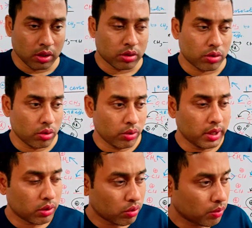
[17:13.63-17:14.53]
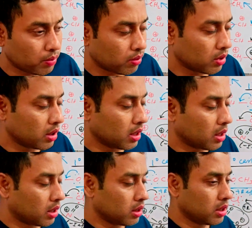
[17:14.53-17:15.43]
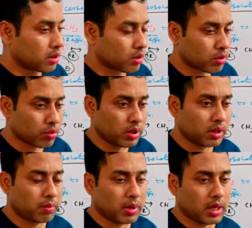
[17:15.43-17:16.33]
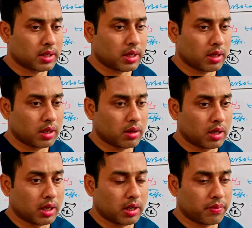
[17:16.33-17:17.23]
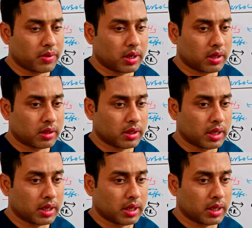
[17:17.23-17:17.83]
So when a group is showing plus R effect,